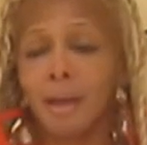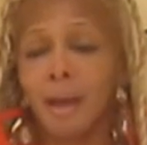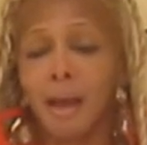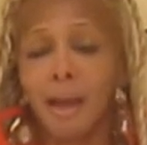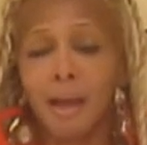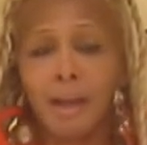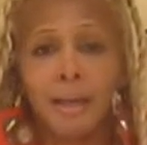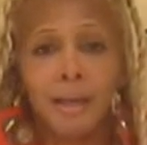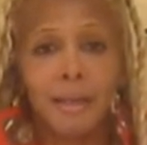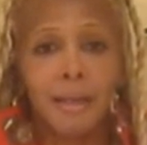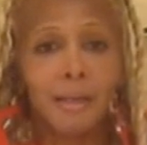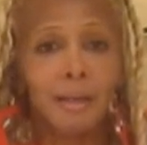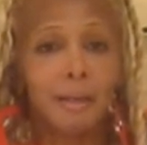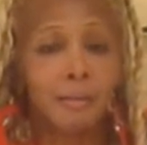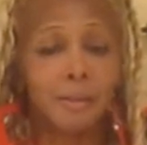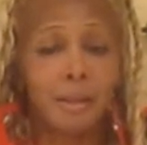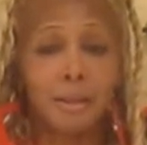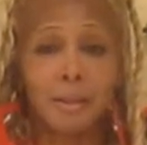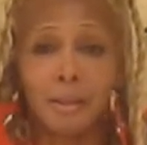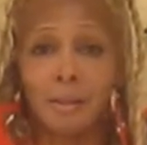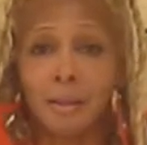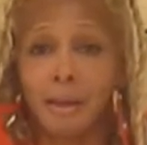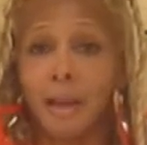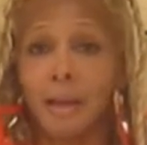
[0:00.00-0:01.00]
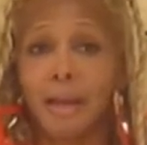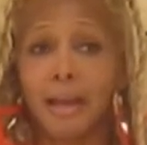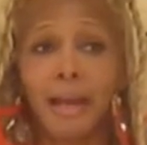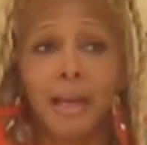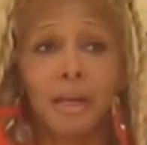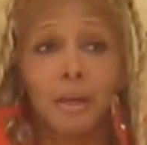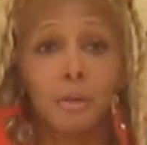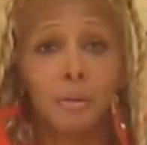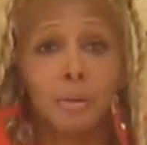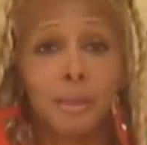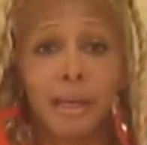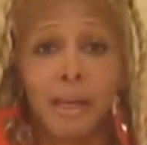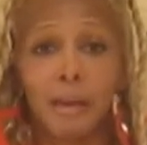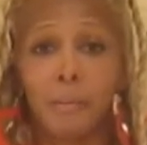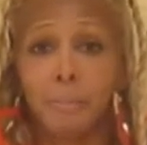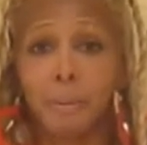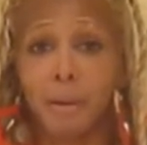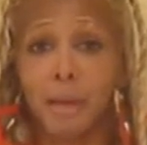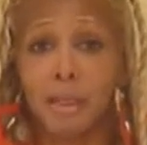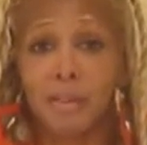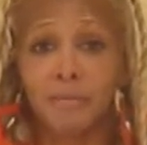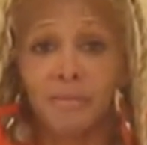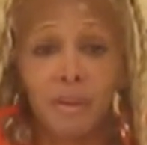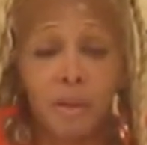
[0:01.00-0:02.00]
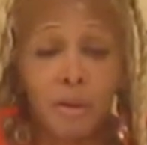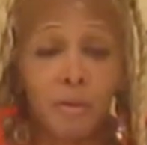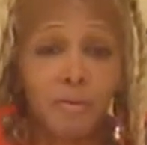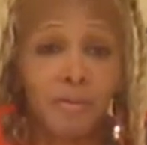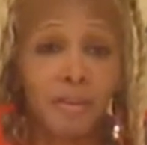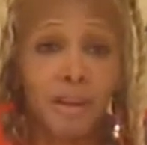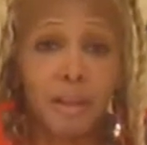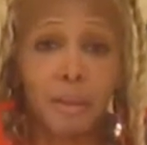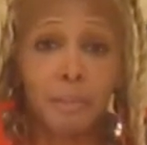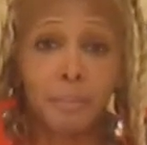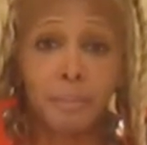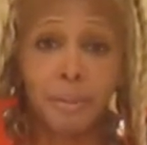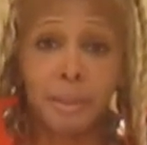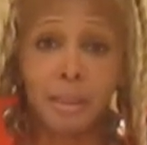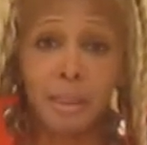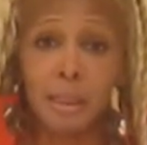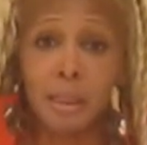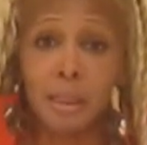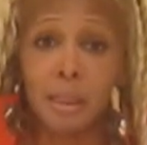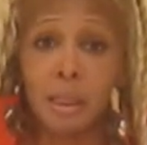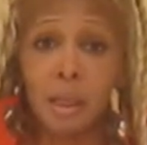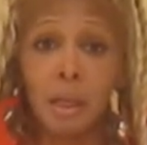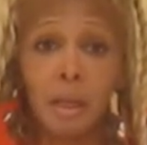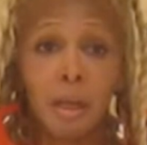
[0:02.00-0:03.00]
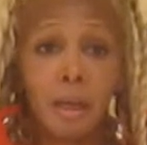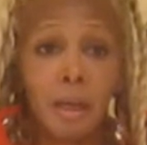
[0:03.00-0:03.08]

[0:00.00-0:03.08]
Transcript: I ain't listen. I ain't got no tampons for you fucking pussies.